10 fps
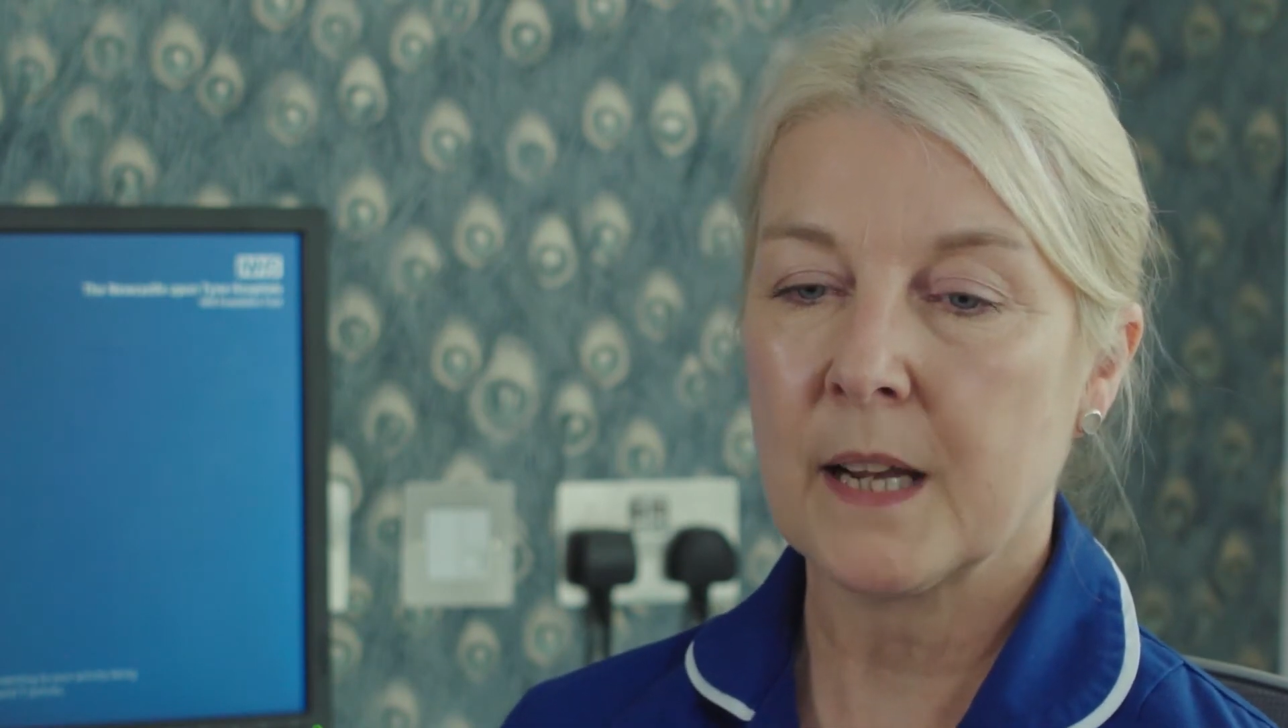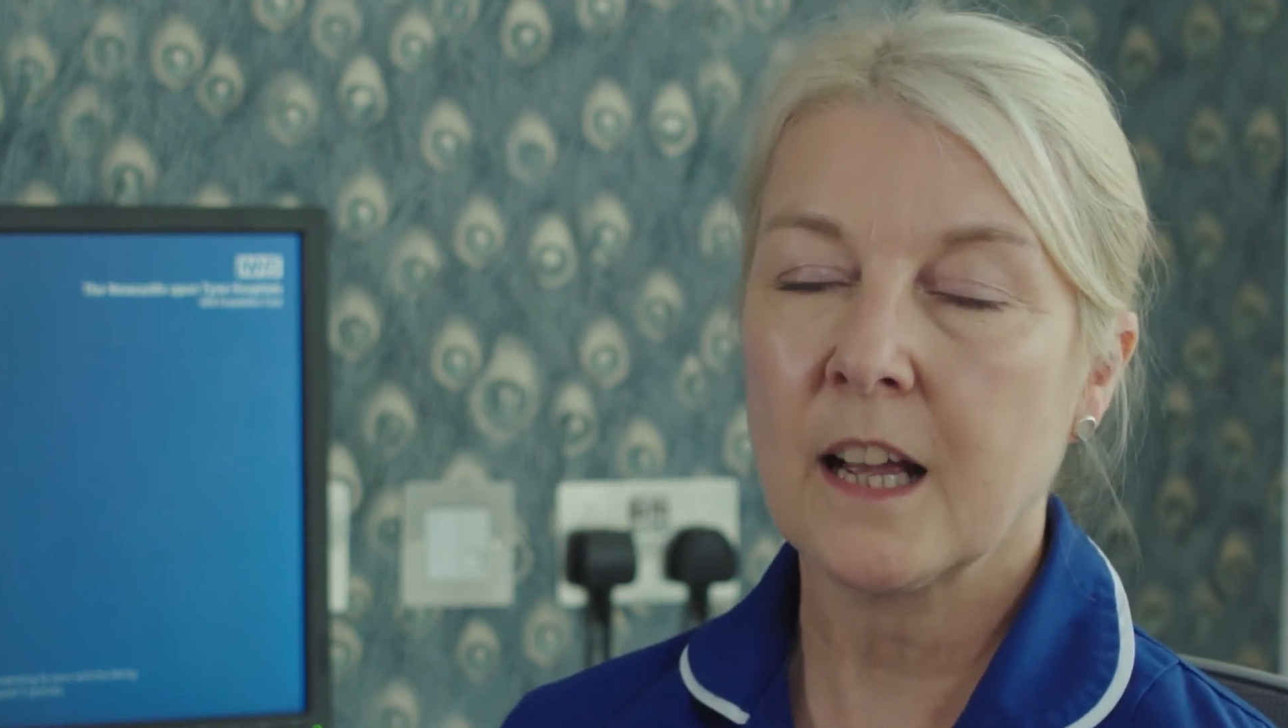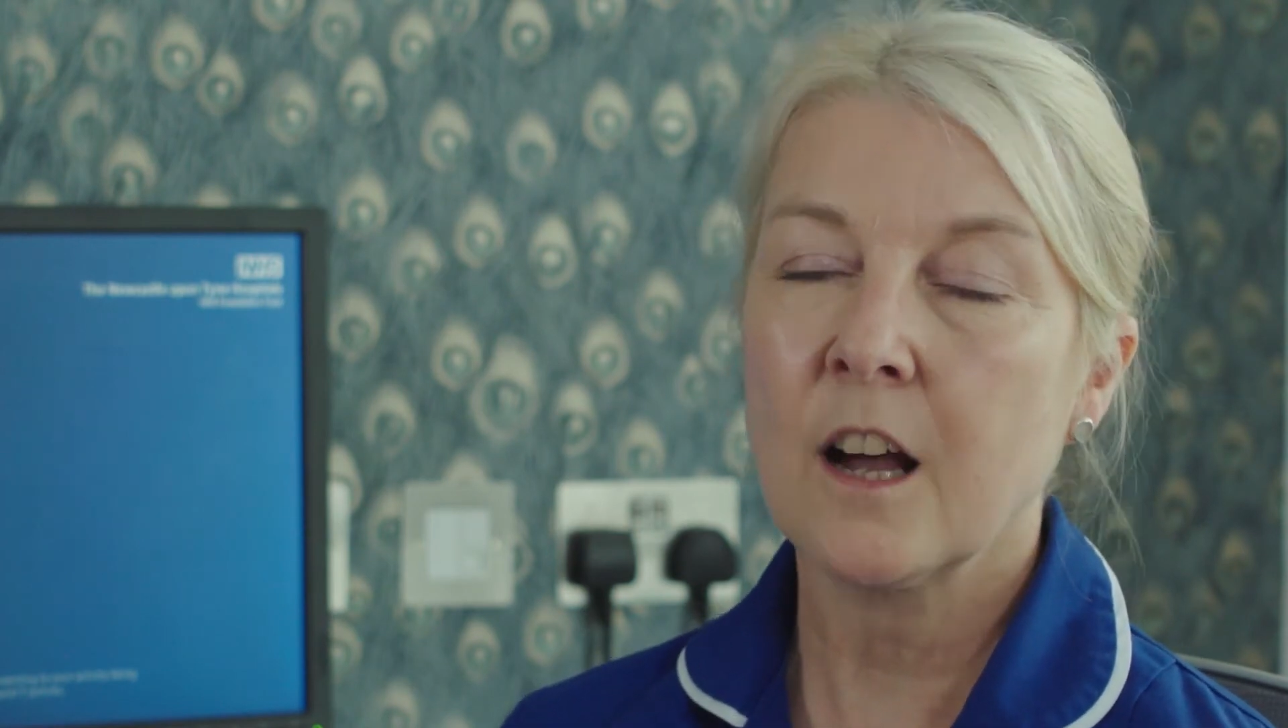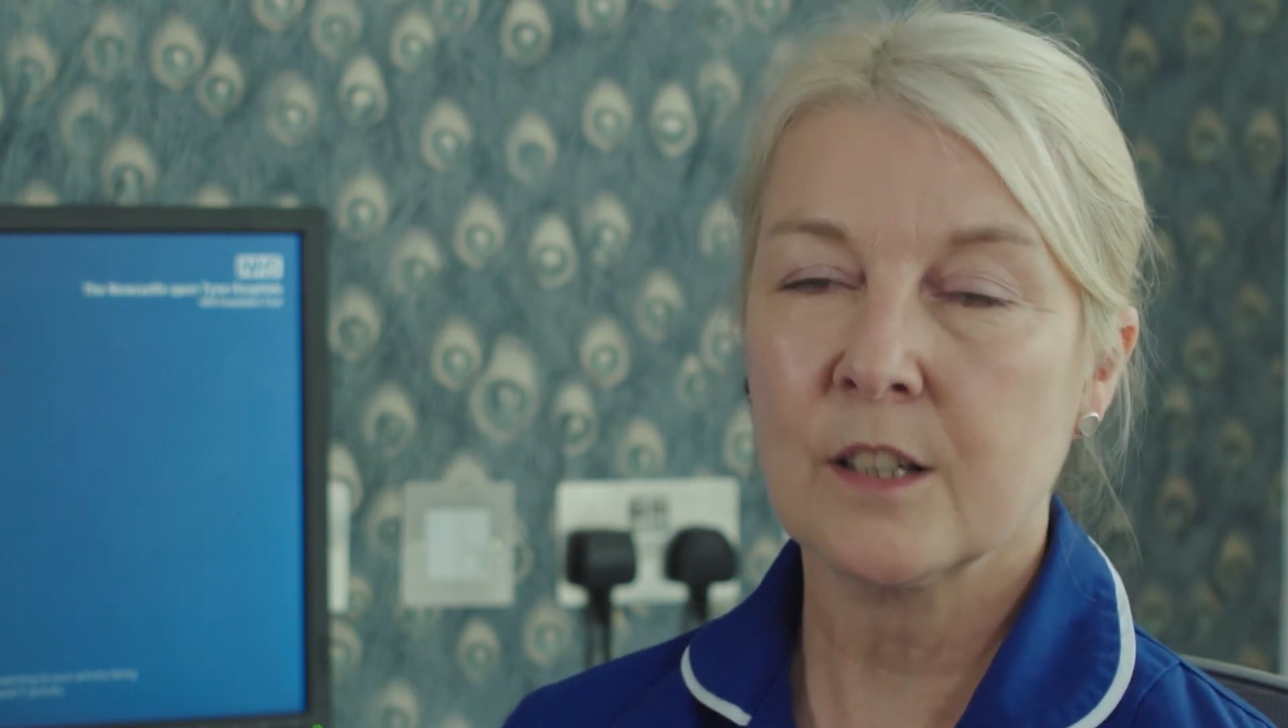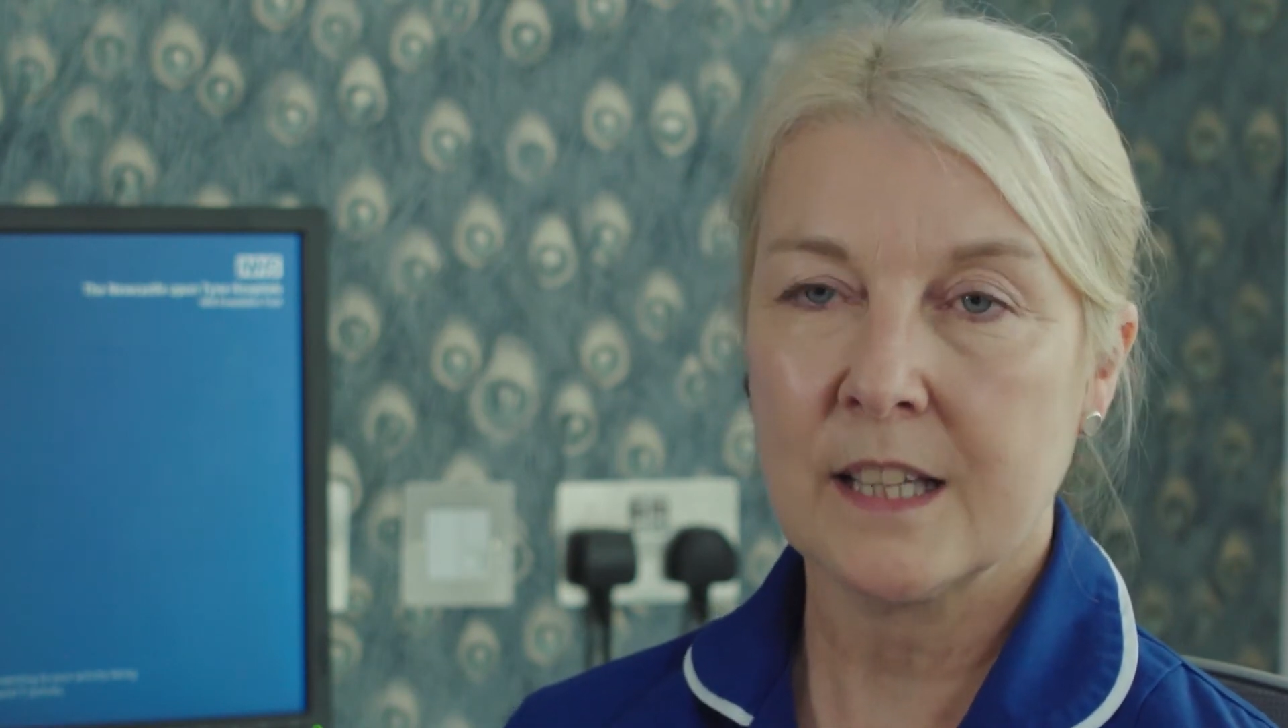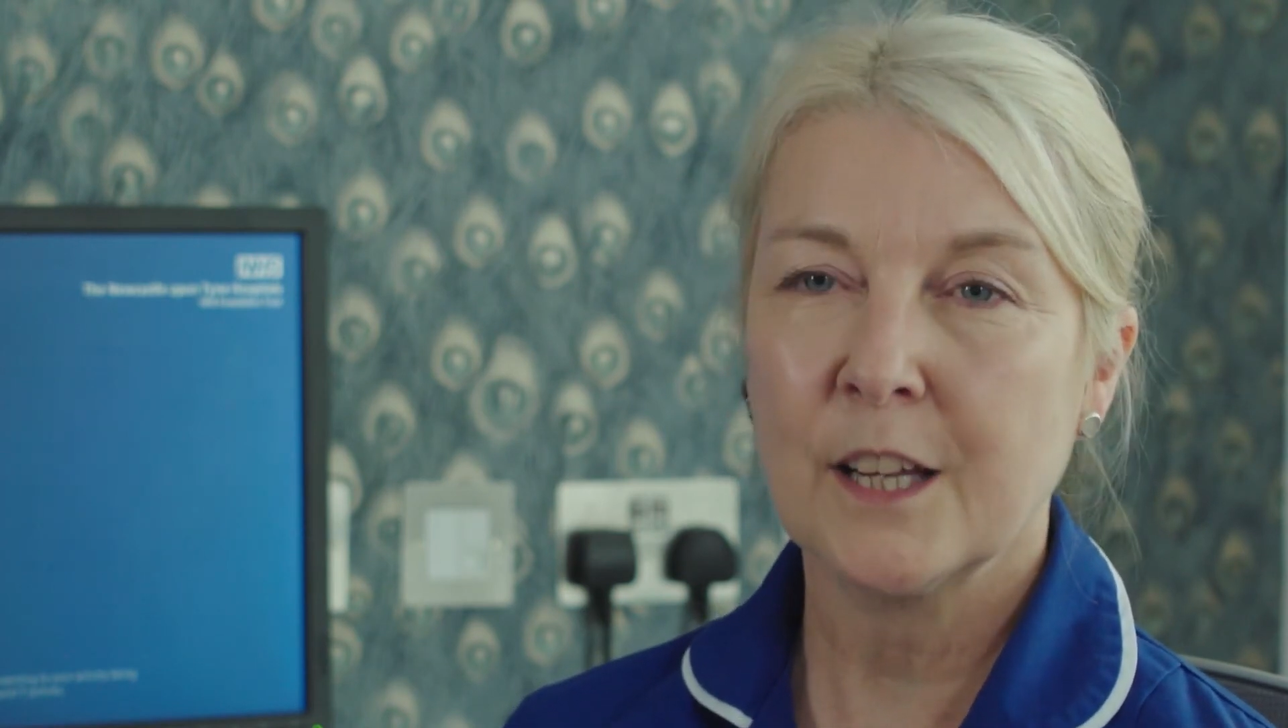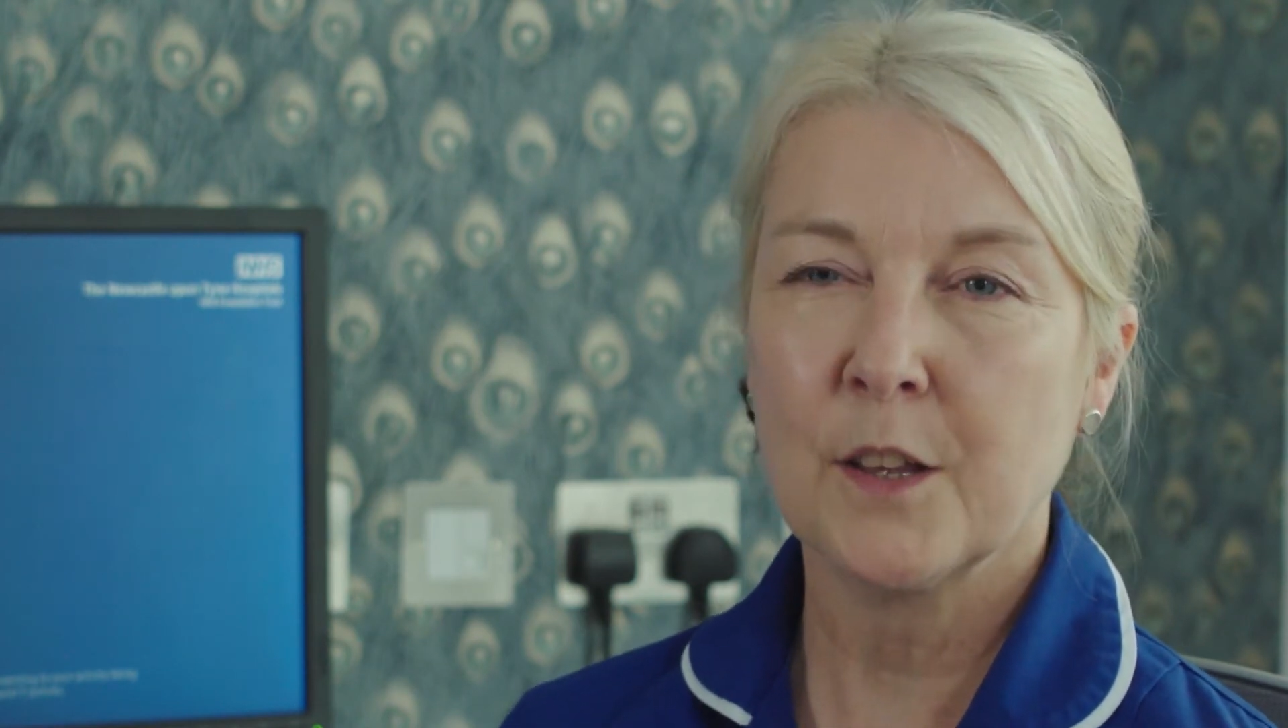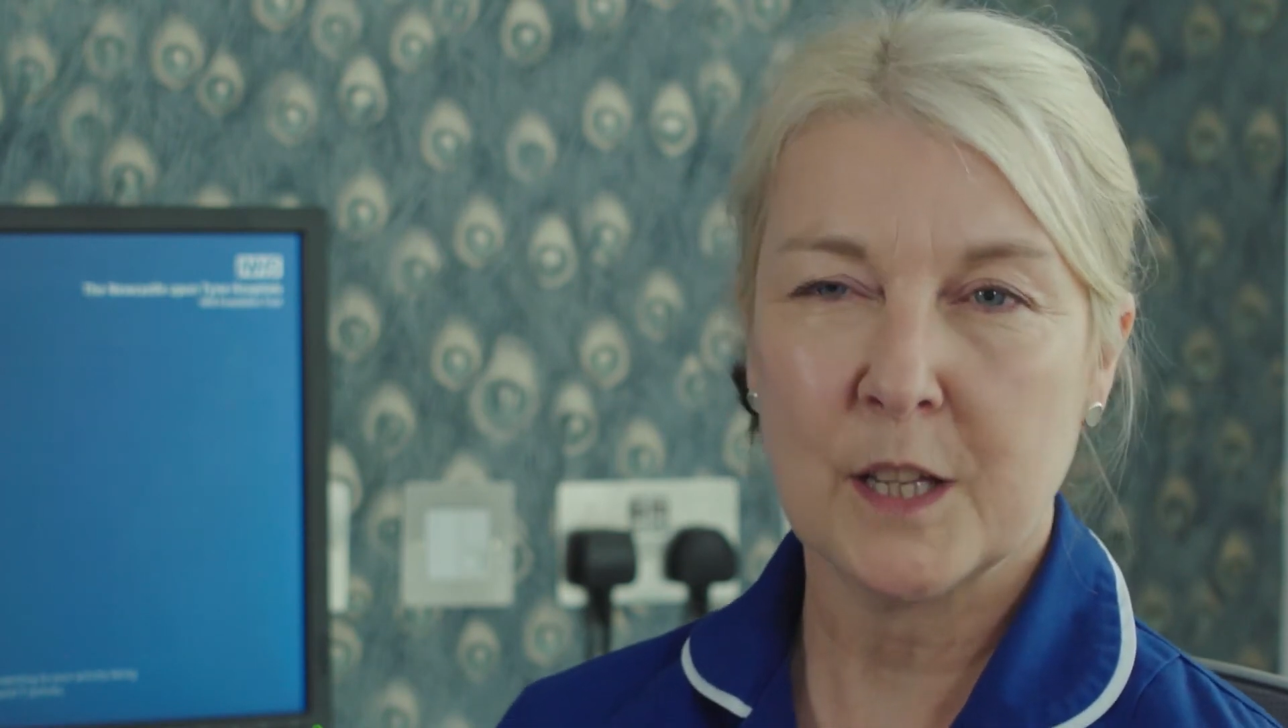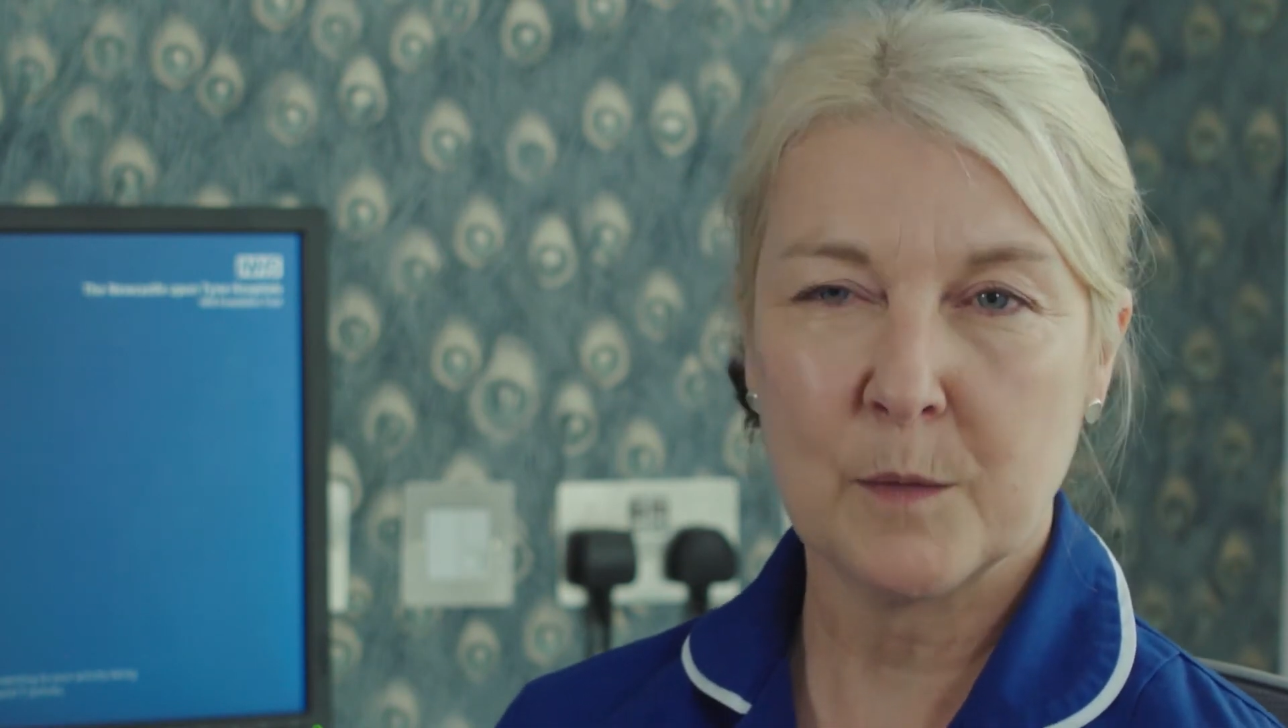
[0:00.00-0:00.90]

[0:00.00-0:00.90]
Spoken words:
I can't tell you that